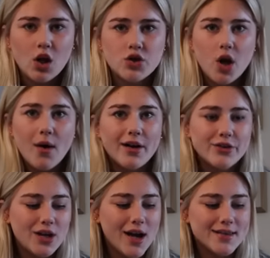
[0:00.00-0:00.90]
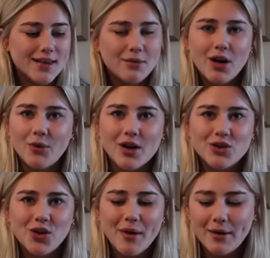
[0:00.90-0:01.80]
So I asked you guys to let me know what I
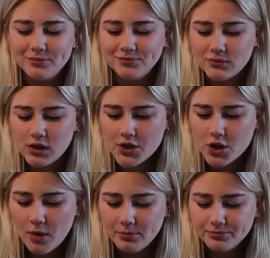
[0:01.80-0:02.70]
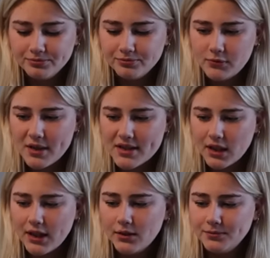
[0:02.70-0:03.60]
should talk about. Stop, you're being
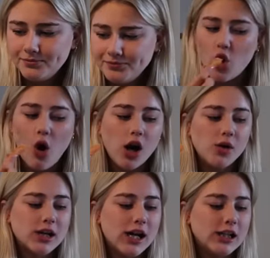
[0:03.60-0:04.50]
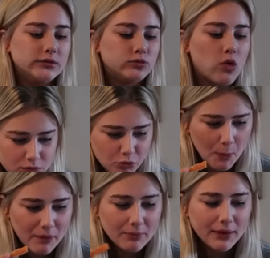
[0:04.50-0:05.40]
silly now. Okay,
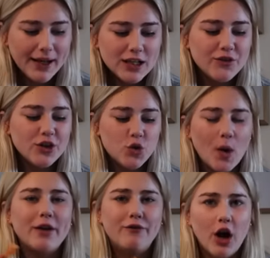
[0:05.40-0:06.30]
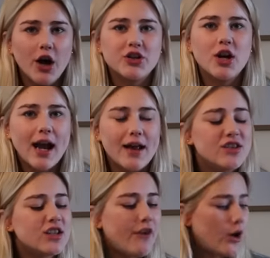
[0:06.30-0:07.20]
plans for your 21st. Okay,
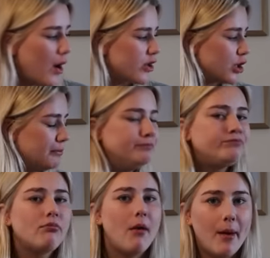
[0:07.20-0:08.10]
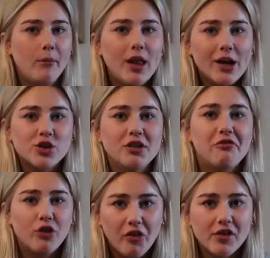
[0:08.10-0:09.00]
this is a fun question. My mum will actually
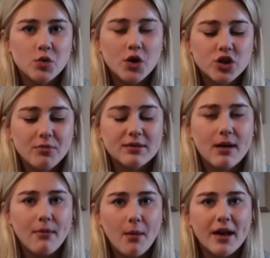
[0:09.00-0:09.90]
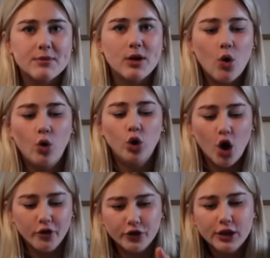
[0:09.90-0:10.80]
froth this question because my mum has been all
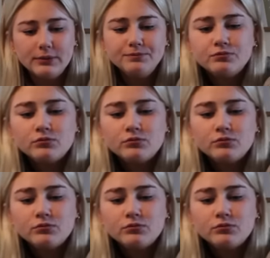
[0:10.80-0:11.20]
over it.